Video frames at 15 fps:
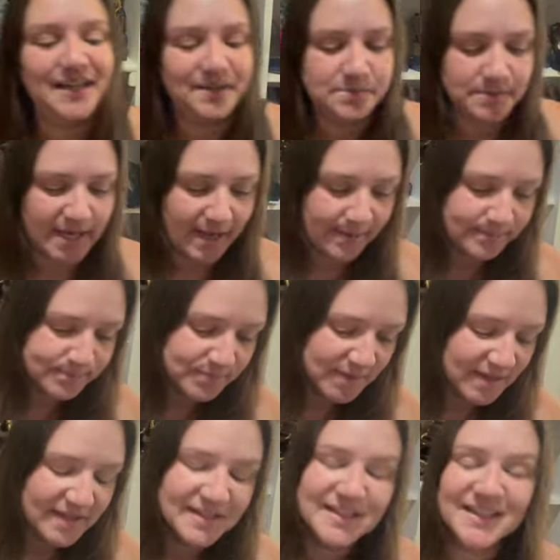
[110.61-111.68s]
Okay.
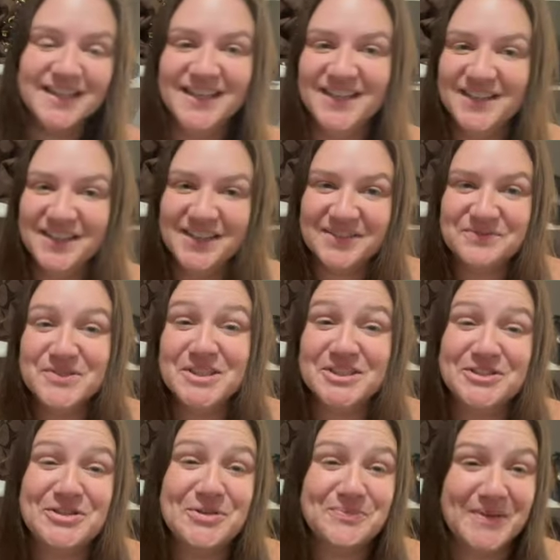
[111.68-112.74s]
I'm going
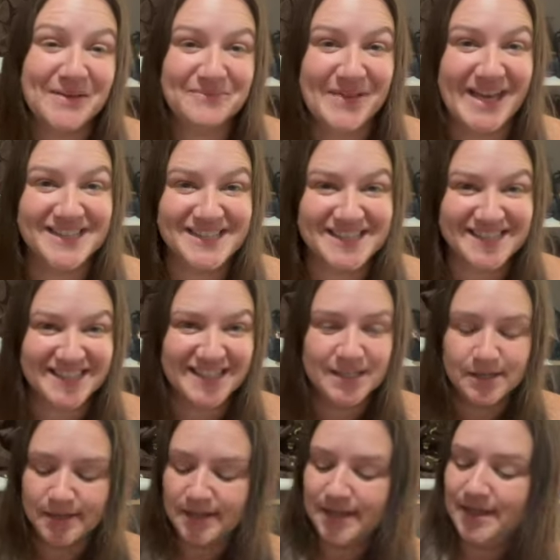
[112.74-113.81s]
to do my best to,
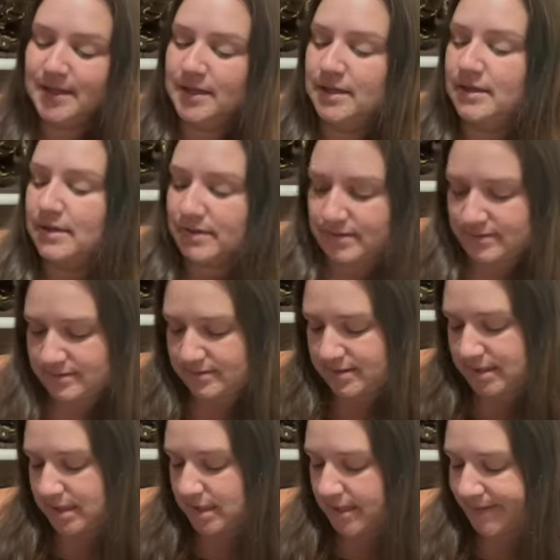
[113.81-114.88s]

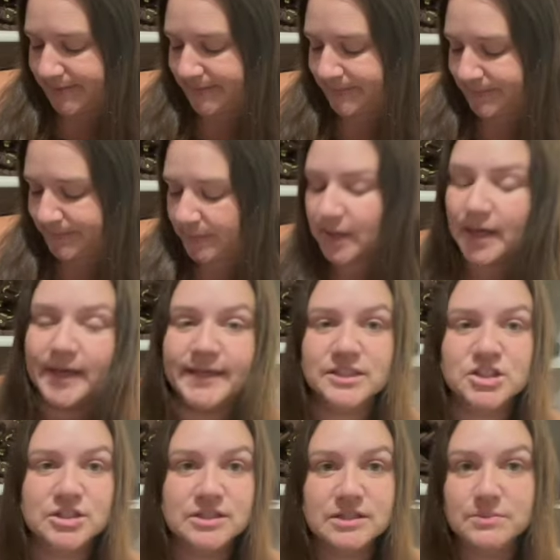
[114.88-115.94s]
yeah, I
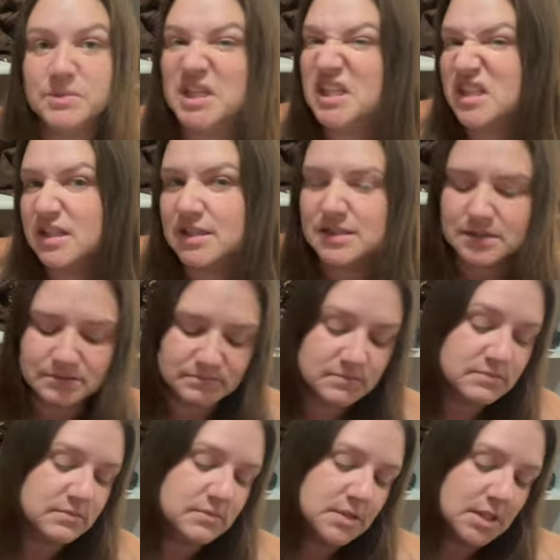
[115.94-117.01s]
should detail these.
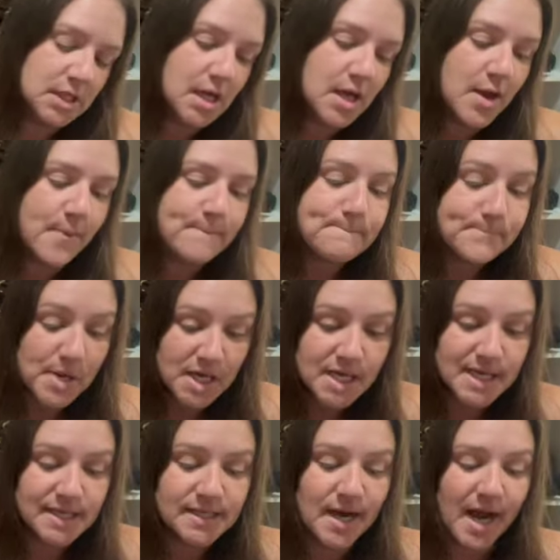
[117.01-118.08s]

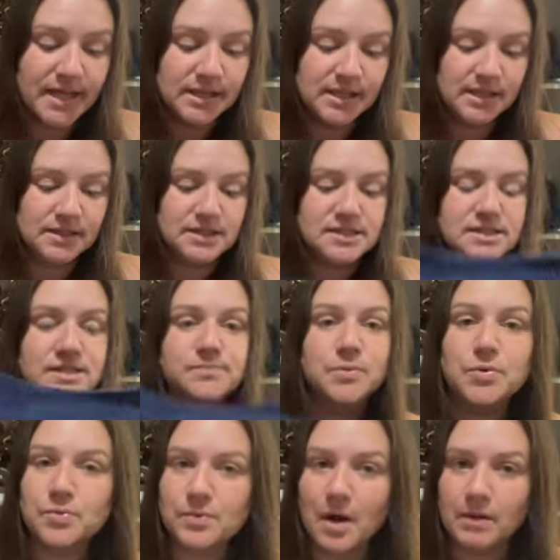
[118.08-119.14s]
But I think this is
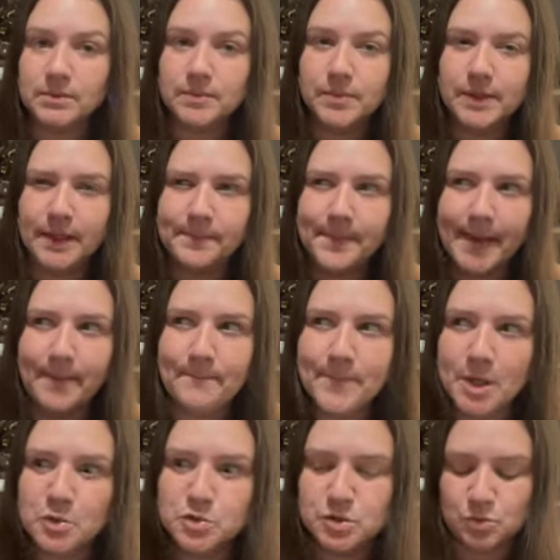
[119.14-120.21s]
probably my
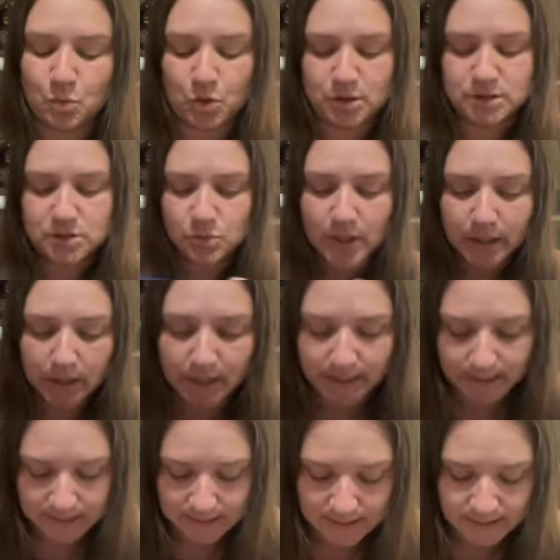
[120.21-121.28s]
most worn sweater, and I
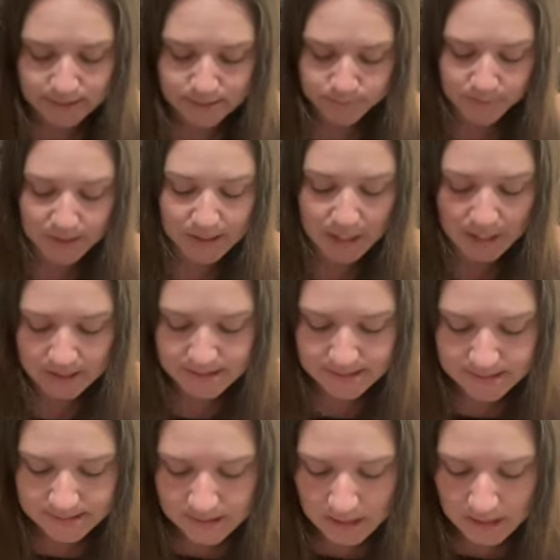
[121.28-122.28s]
think it's because